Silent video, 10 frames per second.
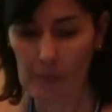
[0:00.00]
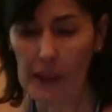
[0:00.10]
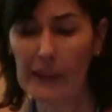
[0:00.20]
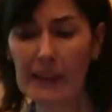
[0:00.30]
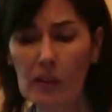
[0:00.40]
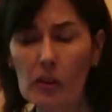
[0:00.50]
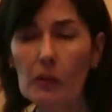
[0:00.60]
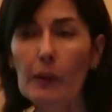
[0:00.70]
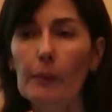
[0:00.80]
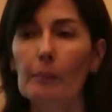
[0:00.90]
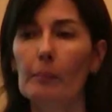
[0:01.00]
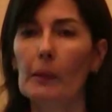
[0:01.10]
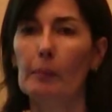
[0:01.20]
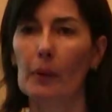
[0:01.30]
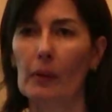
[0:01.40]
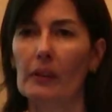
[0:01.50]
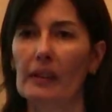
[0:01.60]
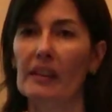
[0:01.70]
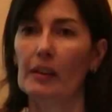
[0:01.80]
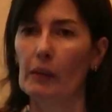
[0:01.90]
It's also important
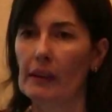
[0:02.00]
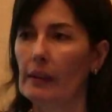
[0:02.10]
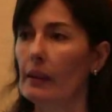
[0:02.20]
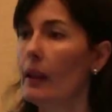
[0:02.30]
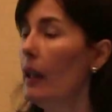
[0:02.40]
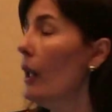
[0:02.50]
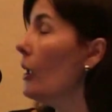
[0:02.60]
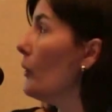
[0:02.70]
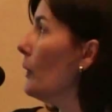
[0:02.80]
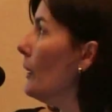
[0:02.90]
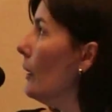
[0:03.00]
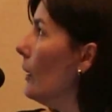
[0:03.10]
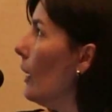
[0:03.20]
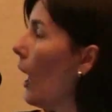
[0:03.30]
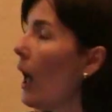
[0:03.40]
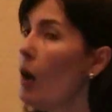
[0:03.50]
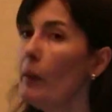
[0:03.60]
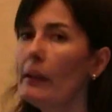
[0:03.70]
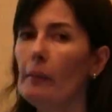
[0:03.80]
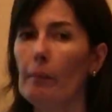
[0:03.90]
and interesting to see how
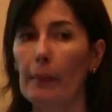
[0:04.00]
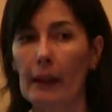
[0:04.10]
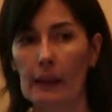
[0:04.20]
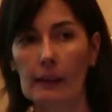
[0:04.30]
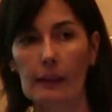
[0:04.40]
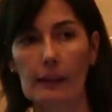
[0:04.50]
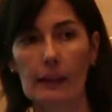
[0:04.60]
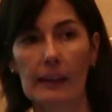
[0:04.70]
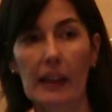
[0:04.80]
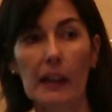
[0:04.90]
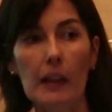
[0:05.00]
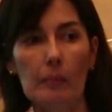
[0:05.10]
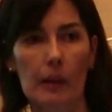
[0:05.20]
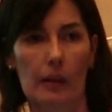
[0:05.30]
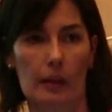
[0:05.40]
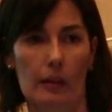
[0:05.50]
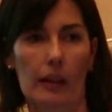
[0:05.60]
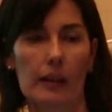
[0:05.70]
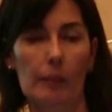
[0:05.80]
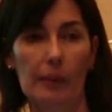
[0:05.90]
it impacts the image
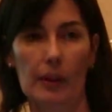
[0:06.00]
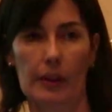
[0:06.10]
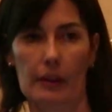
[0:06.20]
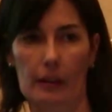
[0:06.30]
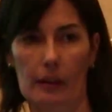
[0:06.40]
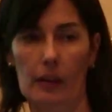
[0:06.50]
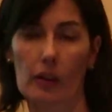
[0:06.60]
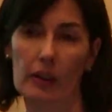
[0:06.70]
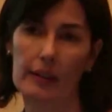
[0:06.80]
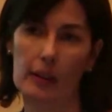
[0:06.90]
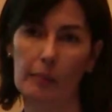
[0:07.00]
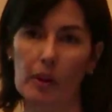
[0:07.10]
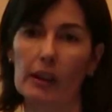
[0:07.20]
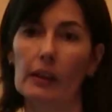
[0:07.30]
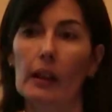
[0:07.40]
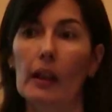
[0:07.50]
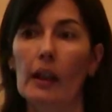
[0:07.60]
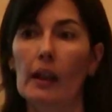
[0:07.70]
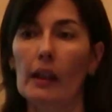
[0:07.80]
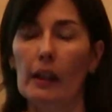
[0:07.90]
that the patient or the subject
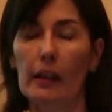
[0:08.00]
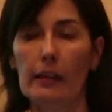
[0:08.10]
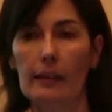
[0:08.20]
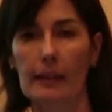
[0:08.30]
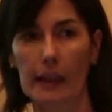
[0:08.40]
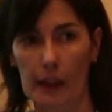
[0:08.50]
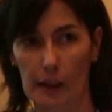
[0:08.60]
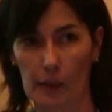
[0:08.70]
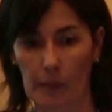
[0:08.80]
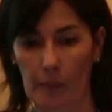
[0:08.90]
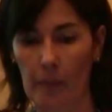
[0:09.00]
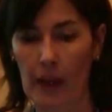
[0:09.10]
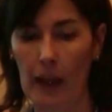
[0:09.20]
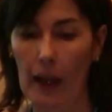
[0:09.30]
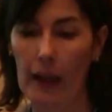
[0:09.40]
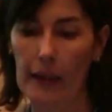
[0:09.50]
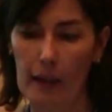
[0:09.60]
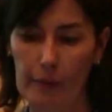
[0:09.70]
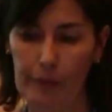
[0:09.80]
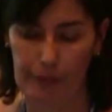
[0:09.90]
is seeing. I
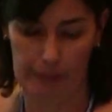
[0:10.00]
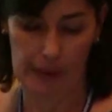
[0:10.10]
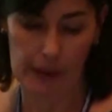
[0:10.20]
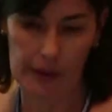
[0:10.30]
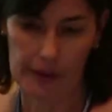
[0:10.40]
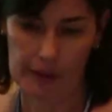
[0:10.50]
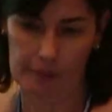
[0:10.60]
have here